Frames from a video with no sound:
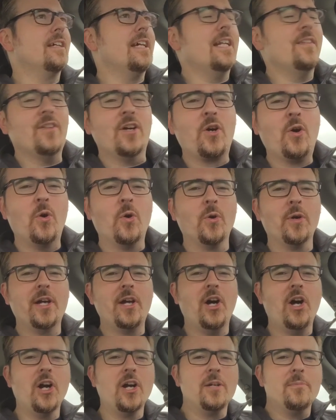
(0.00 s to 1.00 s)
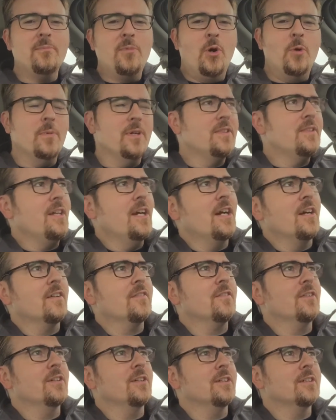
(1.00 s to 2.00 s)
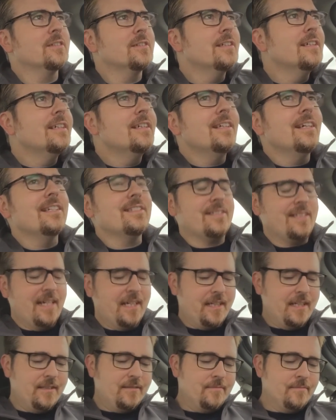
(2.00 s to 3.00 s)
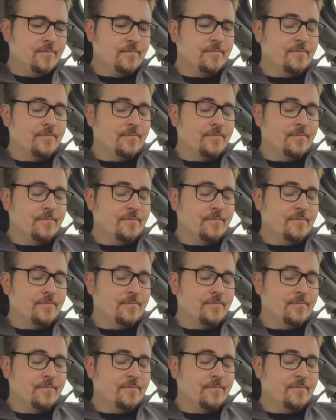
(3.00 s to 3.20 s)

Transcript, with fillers: kind of a Corey Hart moment there for a second.